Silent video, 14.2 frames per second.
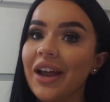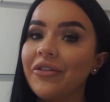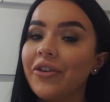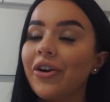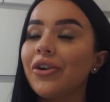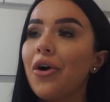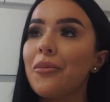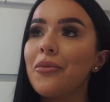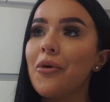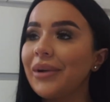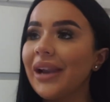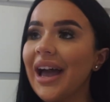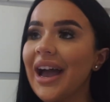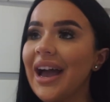I've got a lot more
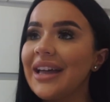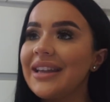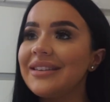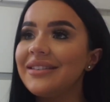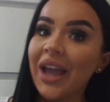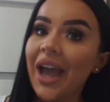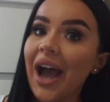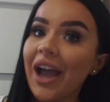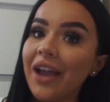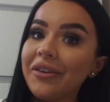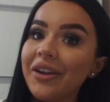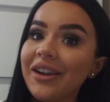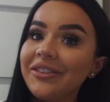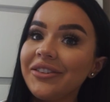planned. I hope
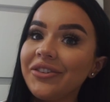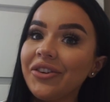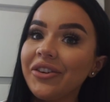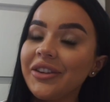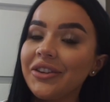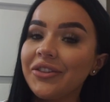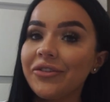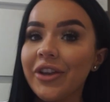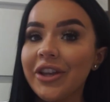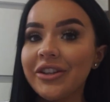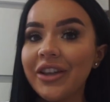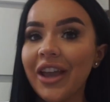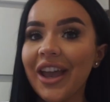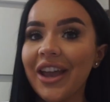you guys enjoyed this
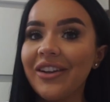video.